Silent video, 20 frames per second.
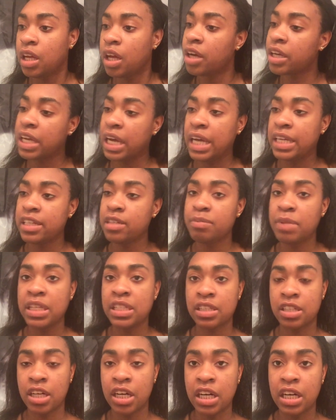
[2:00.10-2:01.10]
Okay, I didn't
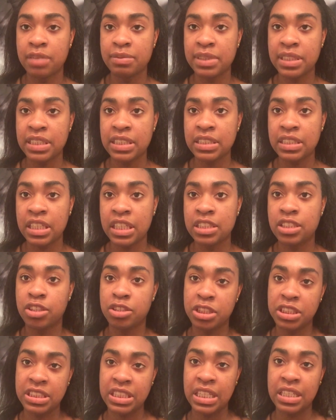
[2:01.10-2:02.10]
mind the comment
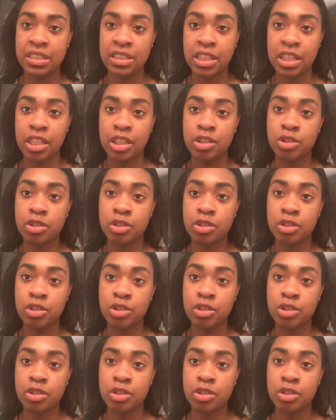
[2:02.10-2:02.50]
until she said,